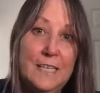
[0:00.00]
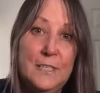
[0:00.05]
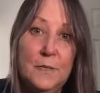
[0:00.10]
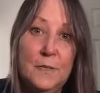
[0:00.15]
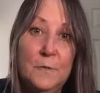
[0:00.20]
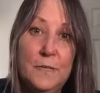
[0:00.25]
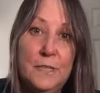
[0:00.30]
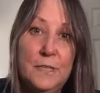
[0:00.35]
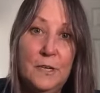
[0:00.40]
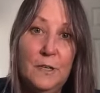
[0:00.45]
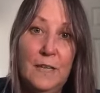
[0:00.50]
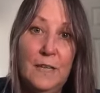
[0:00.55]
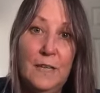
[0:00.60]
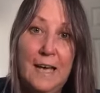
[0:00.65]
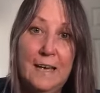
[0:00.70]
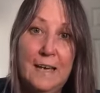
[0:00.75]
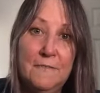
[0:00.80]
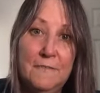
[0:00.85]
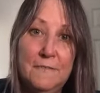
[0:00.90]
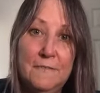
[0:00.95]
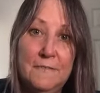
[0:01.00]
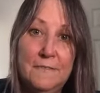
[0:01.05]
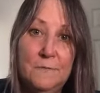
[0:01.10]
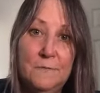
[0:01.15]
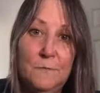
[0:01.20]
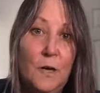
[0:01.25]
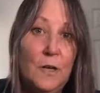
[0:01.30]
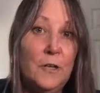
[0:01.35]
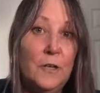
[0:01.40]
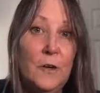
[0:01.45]
do with your life
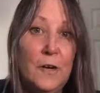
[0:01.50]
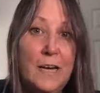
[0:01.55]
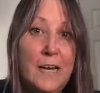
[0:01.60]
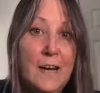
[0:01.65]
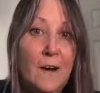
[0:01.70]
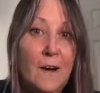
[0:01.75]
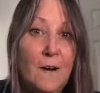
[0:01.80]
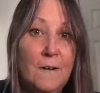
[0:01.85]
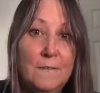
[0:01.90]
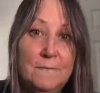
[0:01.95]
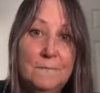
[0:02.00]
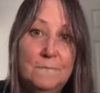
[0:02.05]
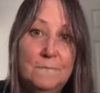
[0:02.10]
while you're here?